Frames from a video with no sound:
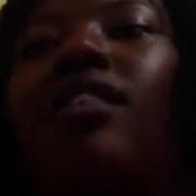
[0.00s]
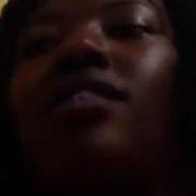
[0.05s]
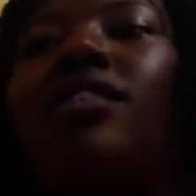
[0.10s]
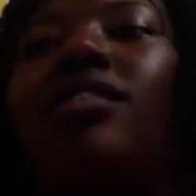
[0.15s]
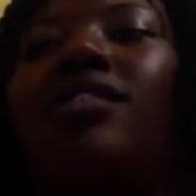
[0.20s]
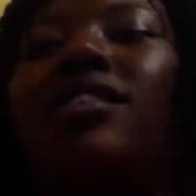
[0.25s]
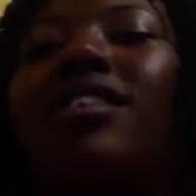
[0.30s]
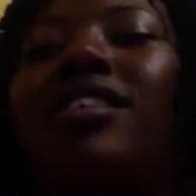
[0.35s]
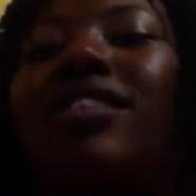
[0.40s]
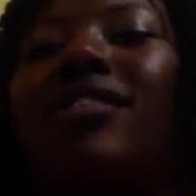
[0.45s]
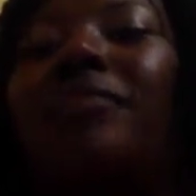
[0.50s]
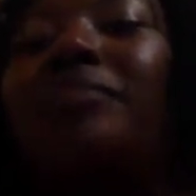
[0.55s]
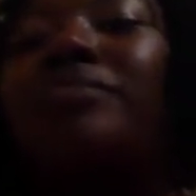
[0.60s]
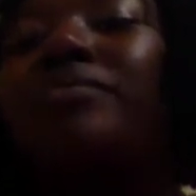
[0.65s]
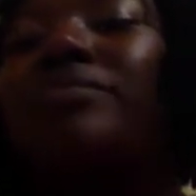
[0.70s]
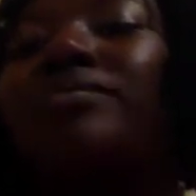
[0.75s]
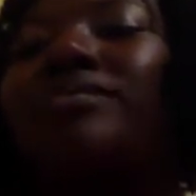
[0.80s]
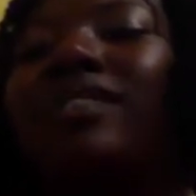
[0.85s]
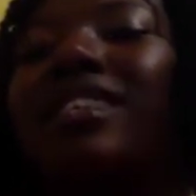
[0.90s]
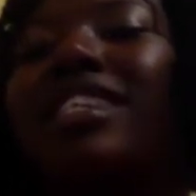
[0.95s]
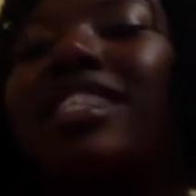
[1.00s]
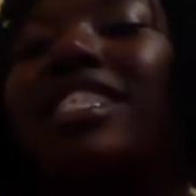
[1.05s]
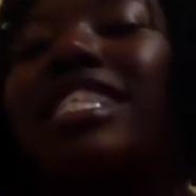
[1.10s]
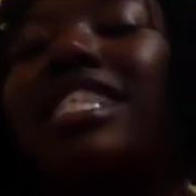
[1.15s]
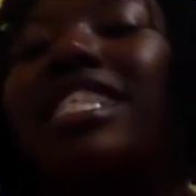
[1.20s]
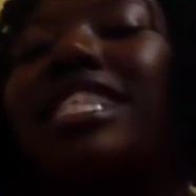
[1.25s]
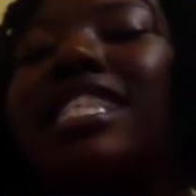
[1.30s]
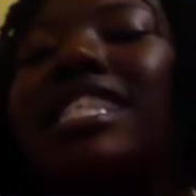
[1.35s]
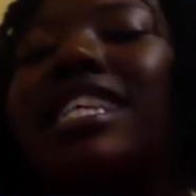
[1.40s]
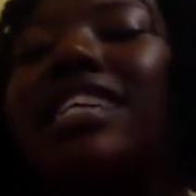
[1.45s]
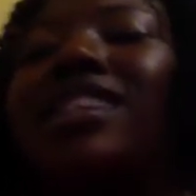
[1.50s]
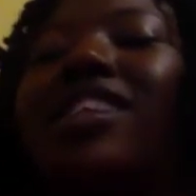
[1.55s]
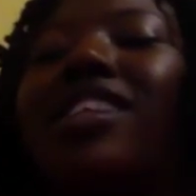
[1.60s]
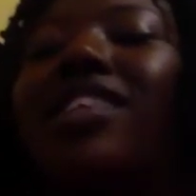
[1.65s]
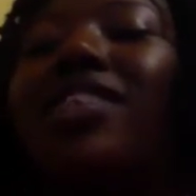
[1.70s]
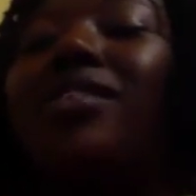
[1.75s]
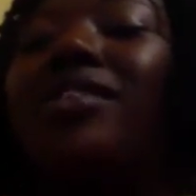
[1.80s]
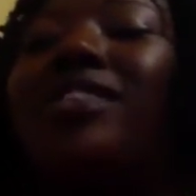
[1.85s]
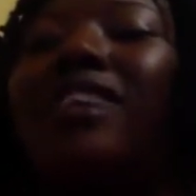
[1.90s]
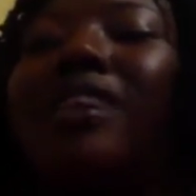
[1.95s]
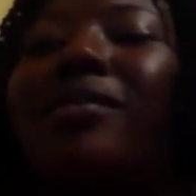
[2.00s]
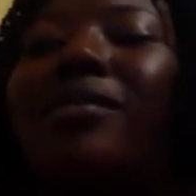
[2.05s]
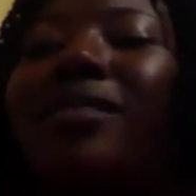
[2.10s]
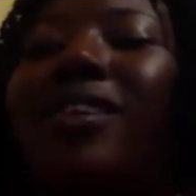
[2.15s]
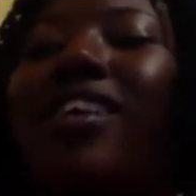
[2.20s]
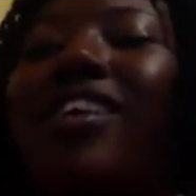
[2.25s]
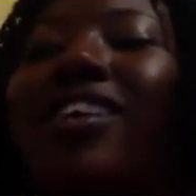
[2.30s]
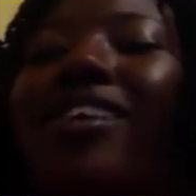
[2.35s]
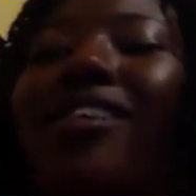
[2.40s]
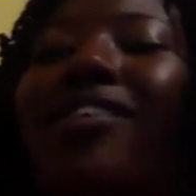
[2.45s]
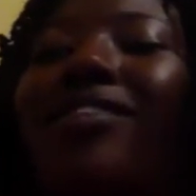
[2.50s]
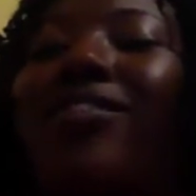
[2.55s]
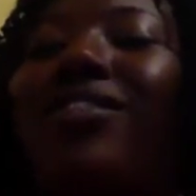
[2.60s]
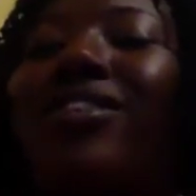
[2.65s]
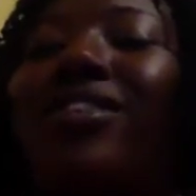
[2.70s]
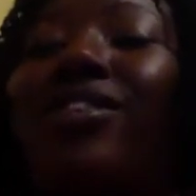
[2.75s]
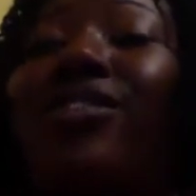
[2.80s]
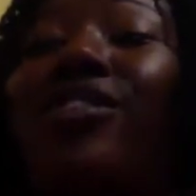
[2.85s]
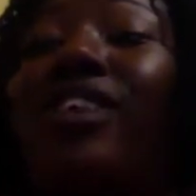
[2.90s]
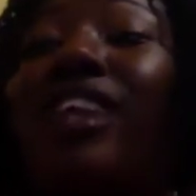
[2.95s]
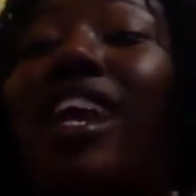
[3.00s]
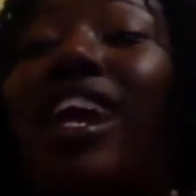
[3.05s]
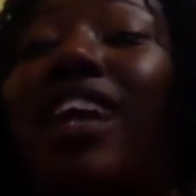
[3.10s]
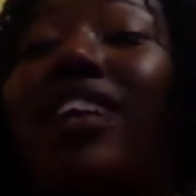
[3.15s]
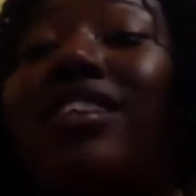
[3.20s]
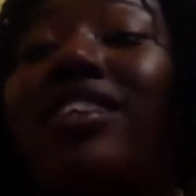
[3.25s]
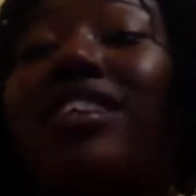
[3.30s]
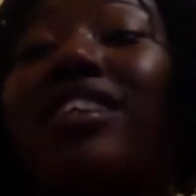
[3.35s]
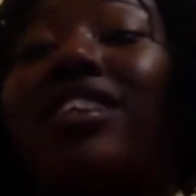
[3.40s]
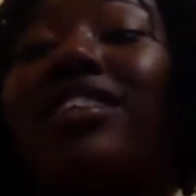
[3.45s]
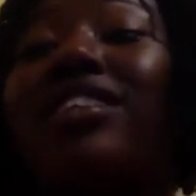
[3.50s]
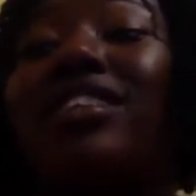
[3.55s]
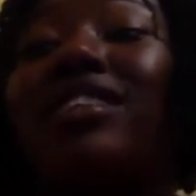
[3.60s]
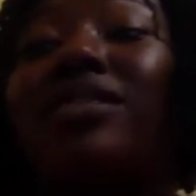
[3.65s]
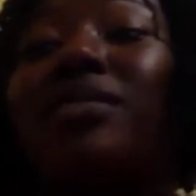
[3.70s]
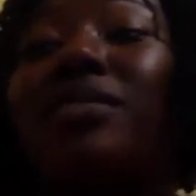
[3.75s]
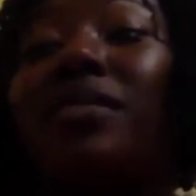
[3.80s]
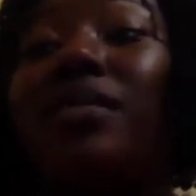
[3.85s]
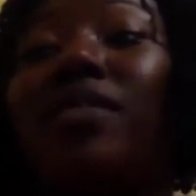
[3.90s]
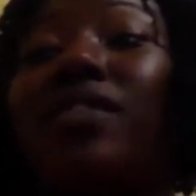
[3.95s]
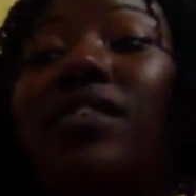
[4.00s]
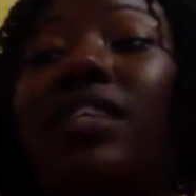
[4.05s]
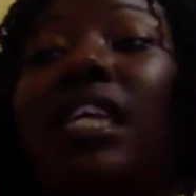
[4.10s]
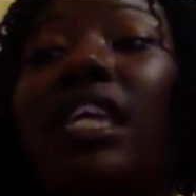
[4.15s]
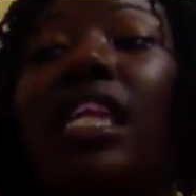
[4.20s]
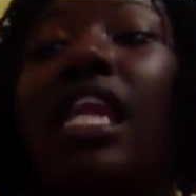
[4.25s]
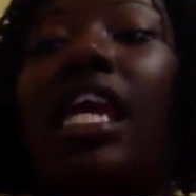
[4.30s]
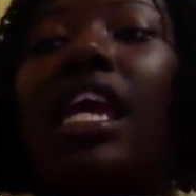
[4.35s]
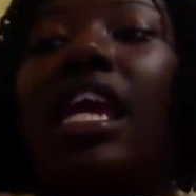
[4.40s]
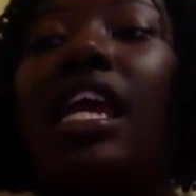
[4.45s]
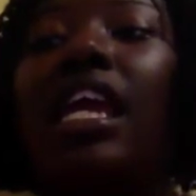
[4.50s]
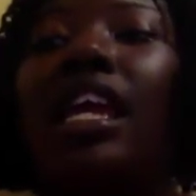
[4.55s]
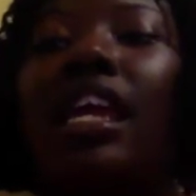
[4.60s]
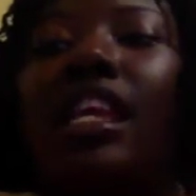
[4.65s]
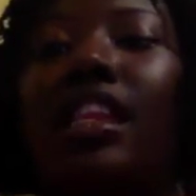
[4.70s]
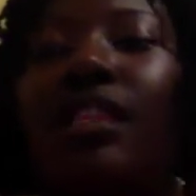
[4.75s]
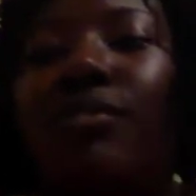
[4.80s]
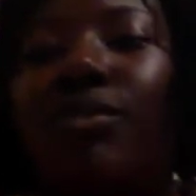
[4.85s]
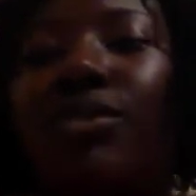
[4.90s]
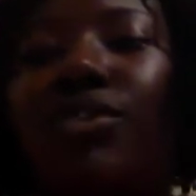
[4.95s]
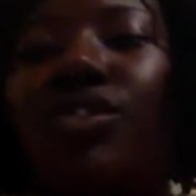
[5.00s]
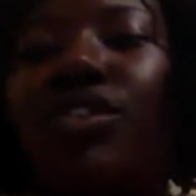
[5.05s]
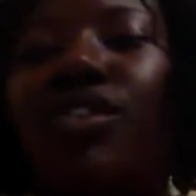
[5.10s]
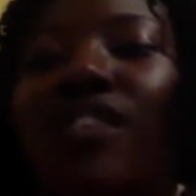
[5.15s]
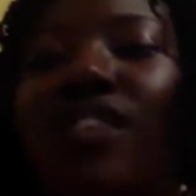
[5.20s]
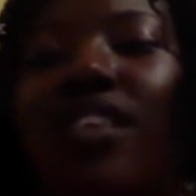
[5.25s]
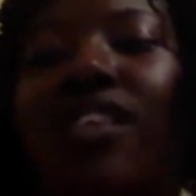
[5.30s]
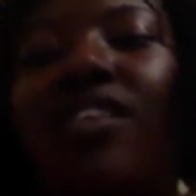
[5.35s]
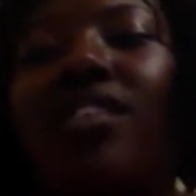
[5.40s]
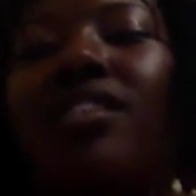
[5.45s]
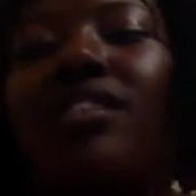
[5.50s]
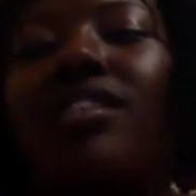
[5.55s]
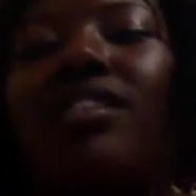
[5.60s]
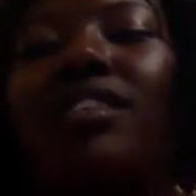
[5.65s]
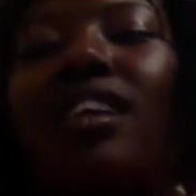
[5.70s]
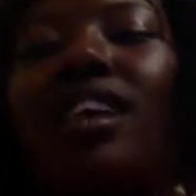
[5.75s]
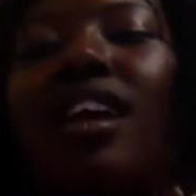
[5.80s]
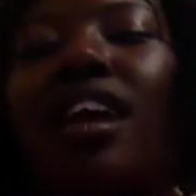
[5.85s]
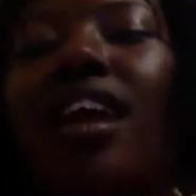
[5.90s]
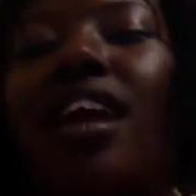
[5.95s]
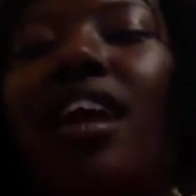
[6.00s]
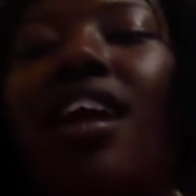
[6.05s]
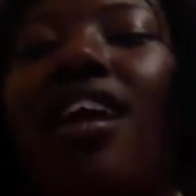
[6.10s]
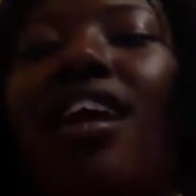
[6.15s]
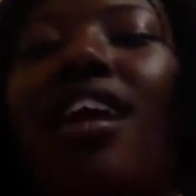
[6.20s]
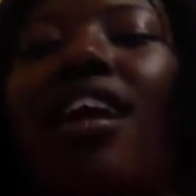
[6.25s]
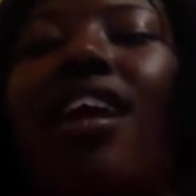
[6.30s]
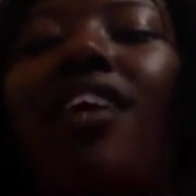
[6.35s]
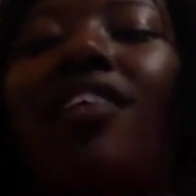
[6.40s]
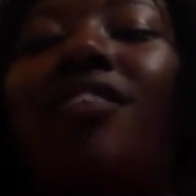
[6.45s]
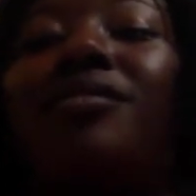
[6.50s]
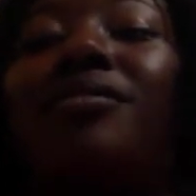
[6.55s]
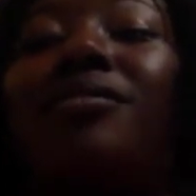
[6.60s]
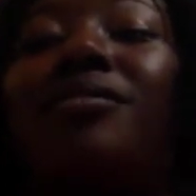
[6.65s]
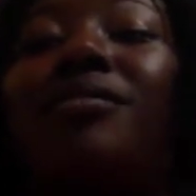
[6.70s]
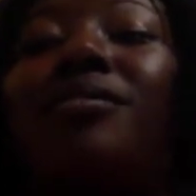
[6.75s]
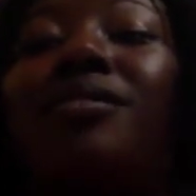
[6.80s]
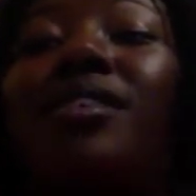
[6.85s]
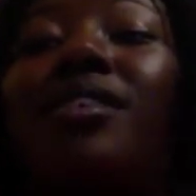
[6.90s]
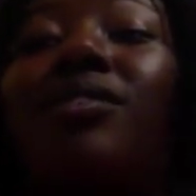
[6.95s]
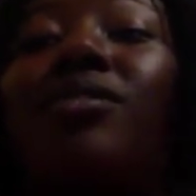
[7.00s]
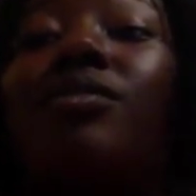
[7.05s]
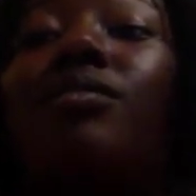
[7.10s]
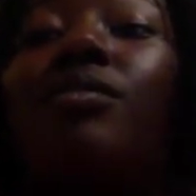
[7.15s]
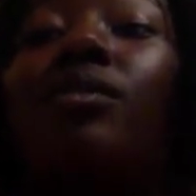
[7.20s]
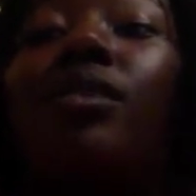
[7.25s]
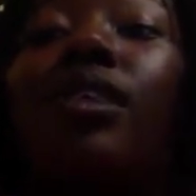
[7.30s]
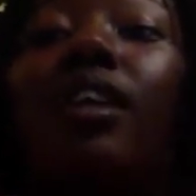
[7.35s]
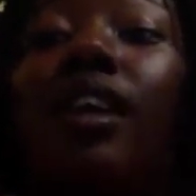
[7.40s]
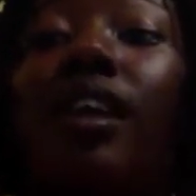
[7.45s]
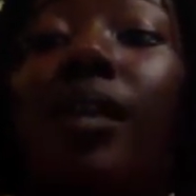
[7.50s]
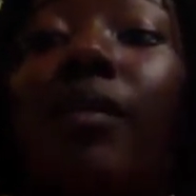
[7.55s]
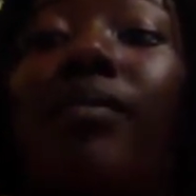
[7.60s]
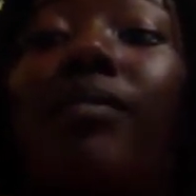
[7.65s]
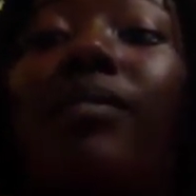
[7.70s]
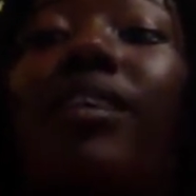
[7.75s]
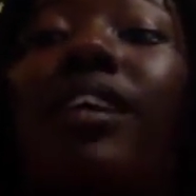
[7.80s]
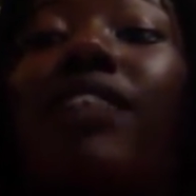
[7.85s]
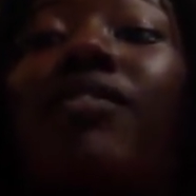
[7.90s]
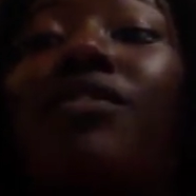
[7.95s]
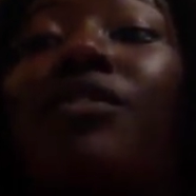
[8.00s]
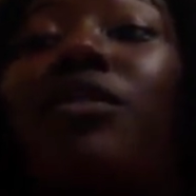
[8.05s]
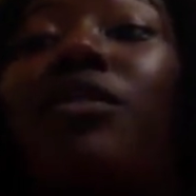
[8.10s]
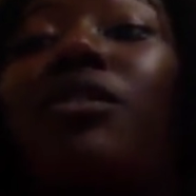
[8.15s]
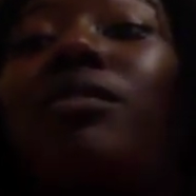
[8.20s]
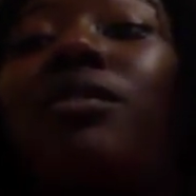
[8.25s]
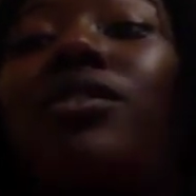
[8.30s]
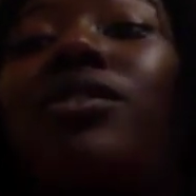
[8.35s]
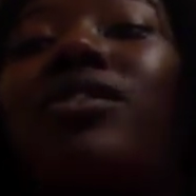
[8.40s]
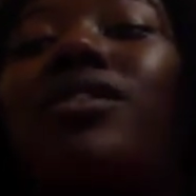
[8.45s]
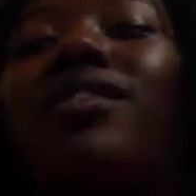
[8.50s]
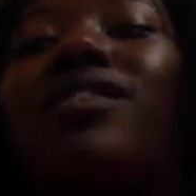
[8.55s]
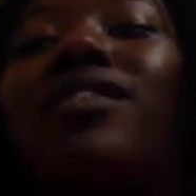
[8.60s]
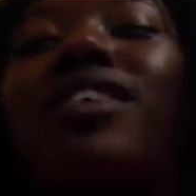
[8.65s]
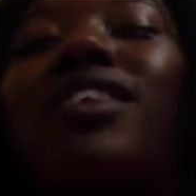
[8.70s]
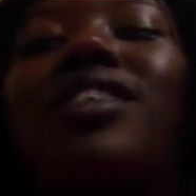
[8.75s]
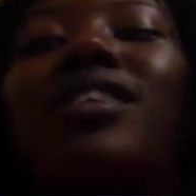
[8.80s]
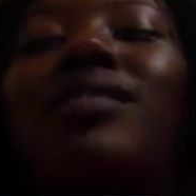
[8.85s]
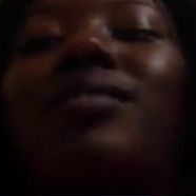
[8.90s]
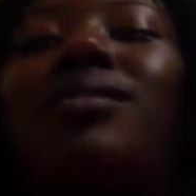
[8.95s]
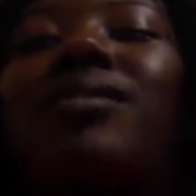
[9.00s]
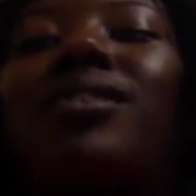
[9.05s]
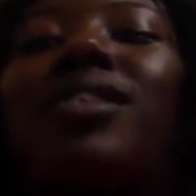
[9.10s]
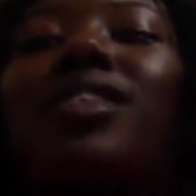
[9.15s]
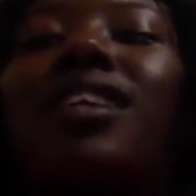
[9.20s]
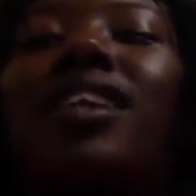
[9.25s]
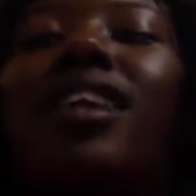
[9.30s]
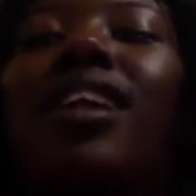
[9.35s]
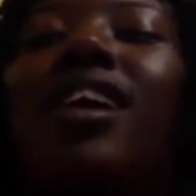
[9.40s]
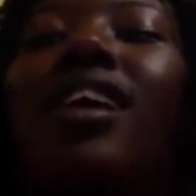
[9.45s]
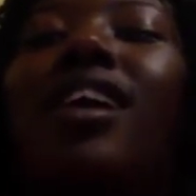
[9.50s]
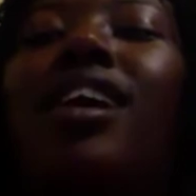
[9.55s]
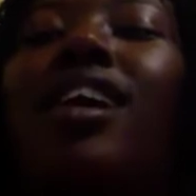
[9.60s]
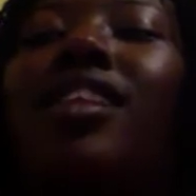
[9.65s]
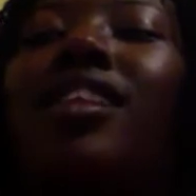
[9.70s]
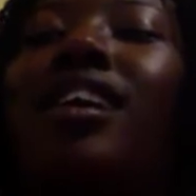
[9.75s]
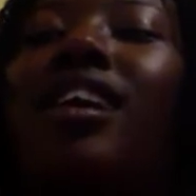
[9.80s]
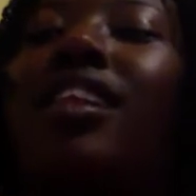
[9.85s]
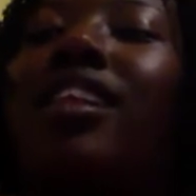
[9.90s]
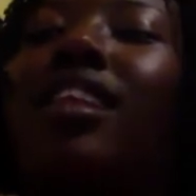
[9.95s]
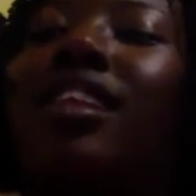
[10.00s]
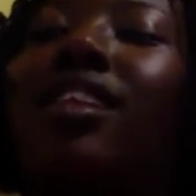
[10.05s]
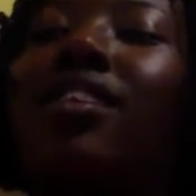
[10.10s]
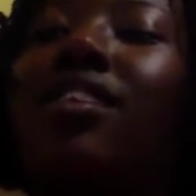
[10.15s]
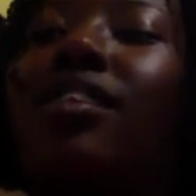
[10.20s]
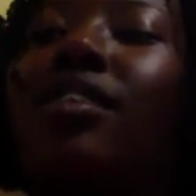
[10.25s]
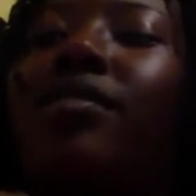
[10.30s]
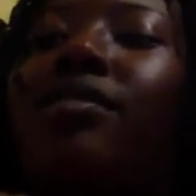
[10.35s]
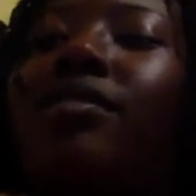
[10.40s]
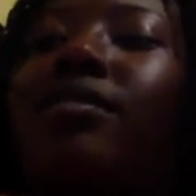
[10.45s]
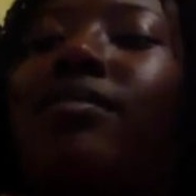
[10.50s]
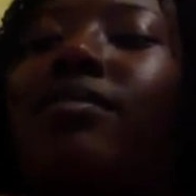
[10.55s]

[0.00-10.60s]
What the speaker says: So that's just a little summary of the three caskets as we've seen in the Merchant of Venice, and there's more to come from the Merchant of Venice, and we'll see that later on.